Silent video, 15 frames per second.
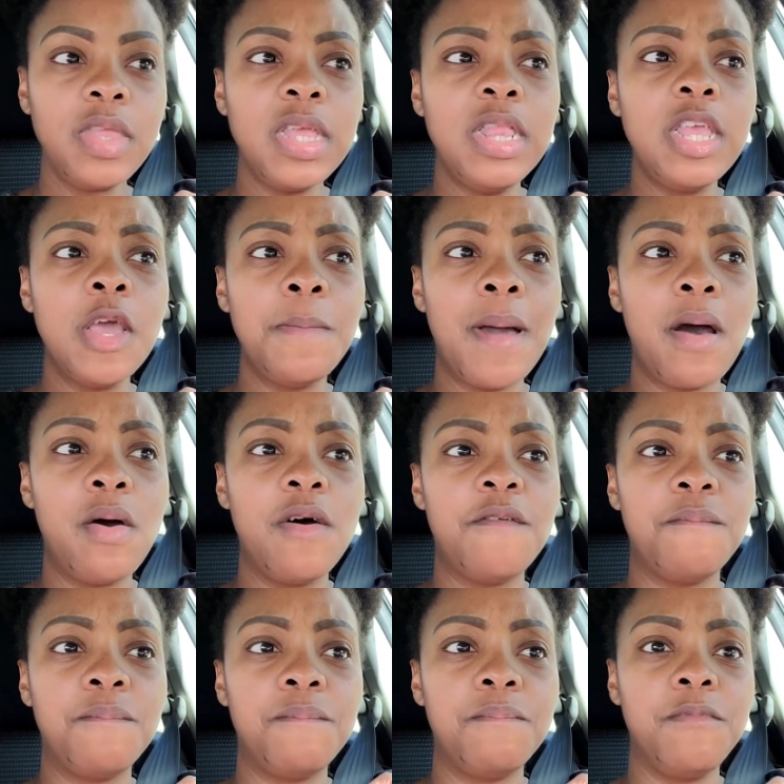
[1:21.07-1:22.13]
the amount
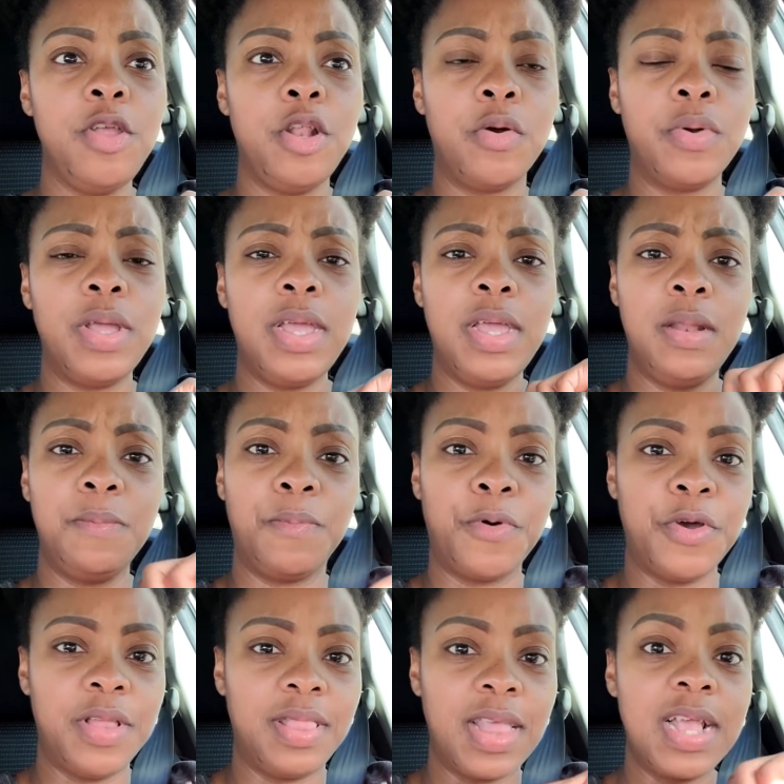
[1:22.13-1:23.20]
of, you know,
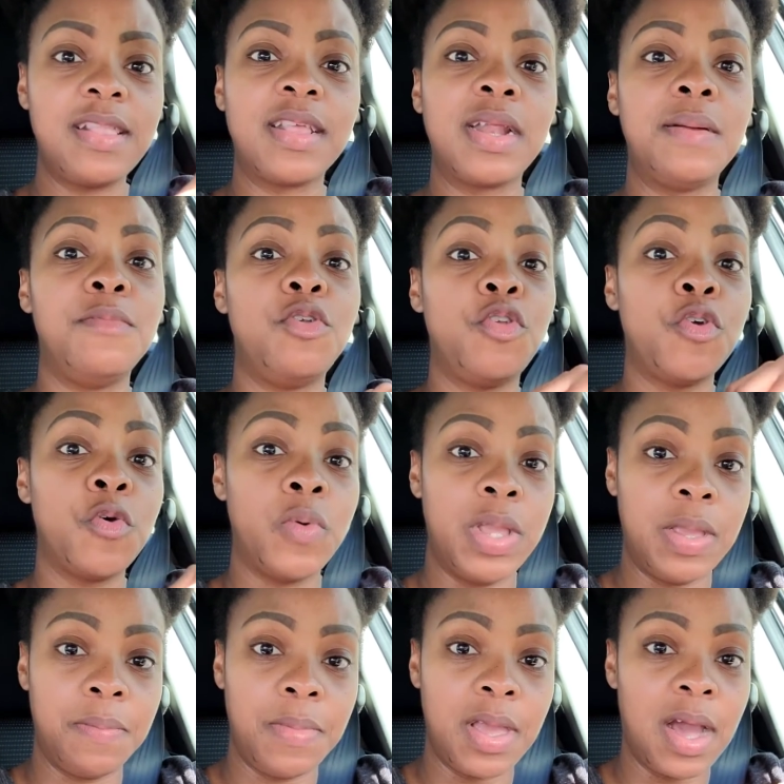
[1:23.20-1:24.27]
input, things that I'm
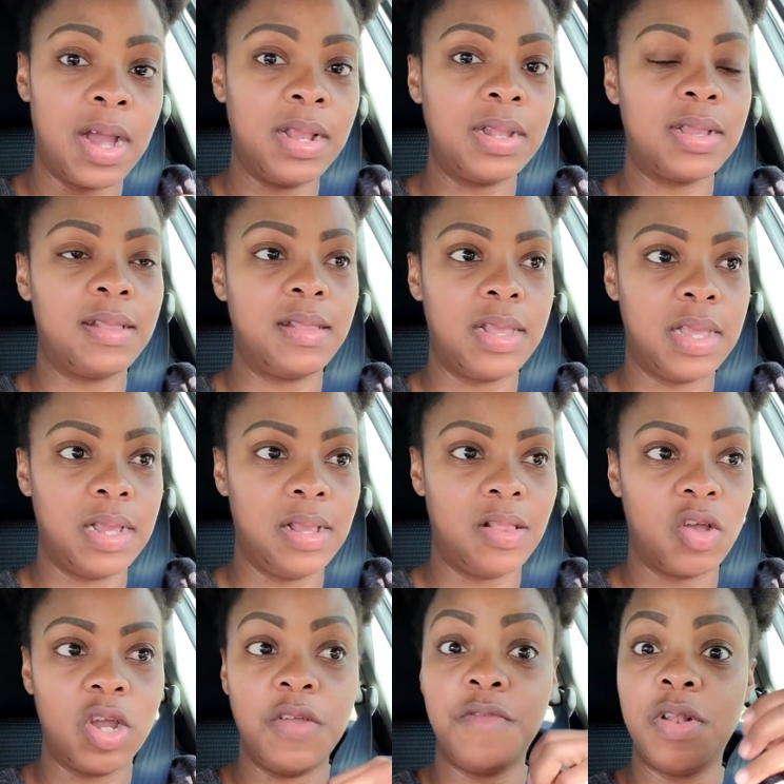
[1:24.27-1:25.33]
doing behind the
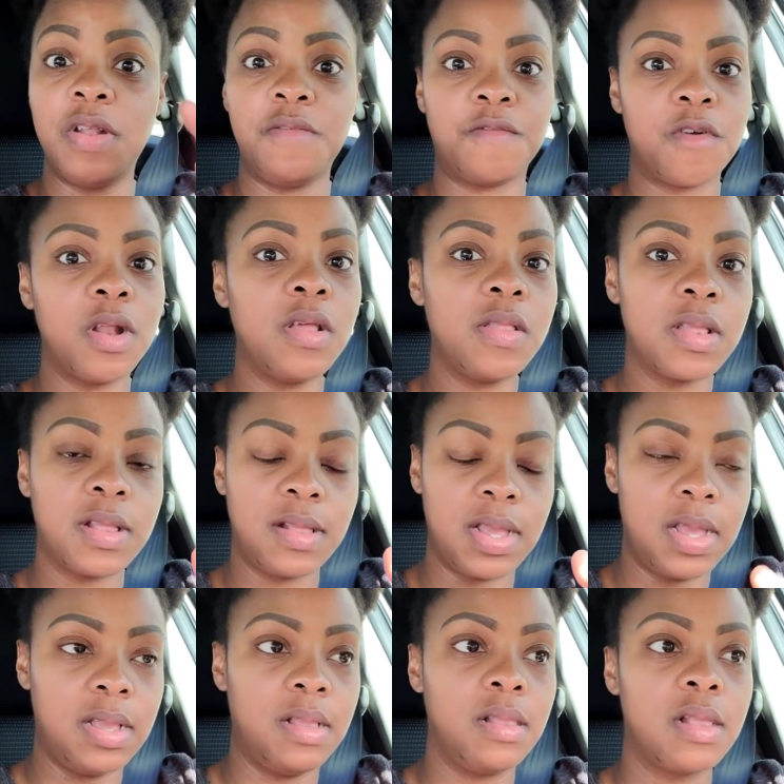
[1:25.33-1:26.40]
scenes or even in front of the
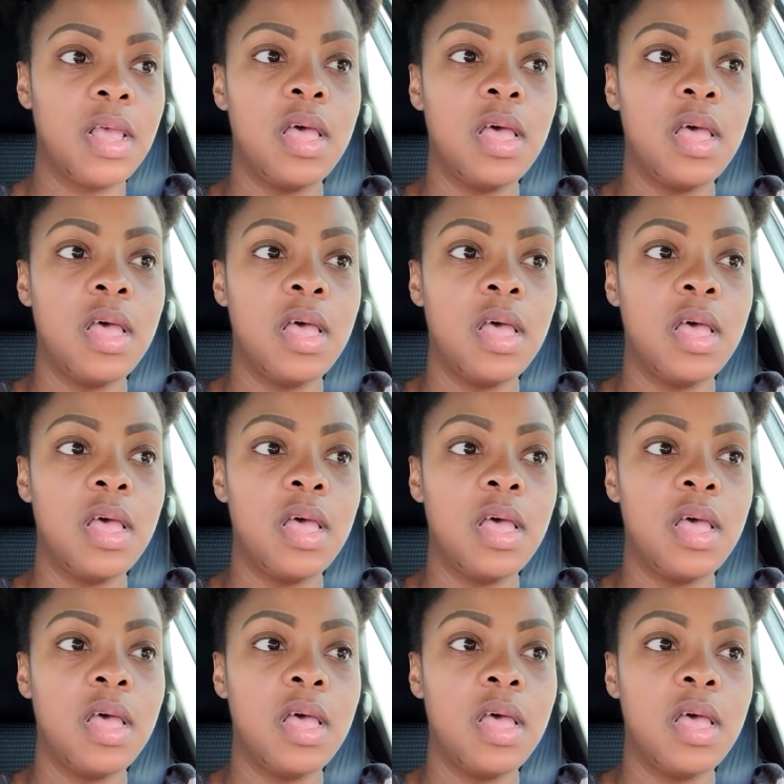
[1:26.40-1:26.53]
scenes,